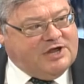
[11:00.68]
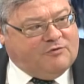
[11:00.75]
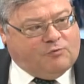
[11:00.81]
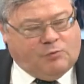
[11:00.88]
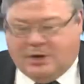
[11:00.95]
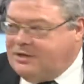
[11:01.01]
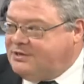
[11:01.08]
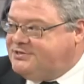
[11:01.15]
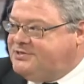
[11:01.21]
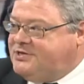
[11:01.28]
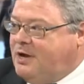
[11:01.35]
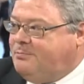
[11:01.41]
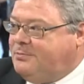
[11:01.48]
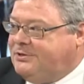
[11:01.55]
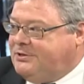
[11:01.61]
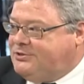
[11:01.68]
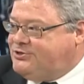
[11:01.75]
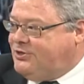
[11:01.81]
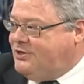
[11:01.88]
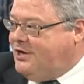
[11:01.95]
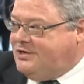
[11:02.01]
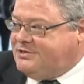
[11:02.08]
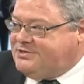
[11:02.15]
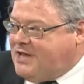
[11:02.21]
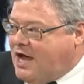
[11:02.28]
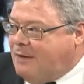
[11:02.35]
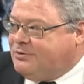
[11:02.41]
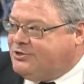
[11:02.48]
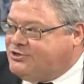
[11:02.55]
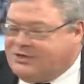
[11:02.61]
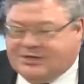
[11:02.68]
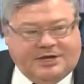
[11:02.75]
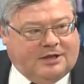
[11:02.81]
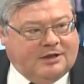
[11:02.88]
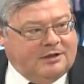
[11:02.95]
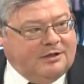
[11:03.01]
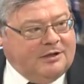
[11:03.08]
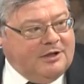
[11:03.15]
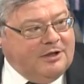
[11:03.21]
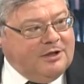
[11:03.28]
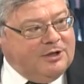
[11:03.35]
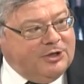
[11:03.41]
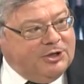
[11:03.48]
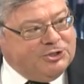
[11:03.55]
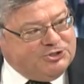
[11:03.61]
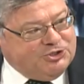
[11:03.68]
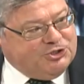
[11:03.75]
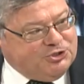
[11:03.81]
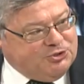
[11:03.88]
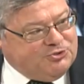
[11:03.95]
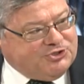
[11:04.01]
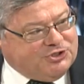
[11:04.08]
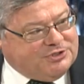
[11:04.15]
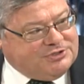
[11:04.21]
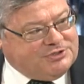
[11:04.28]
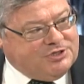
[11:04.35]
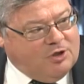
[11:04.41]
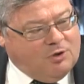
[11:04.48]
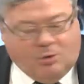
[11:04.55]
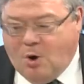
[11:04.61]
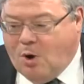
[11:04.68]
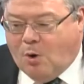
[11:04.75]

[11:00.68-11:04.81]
have well-established legal institutions. So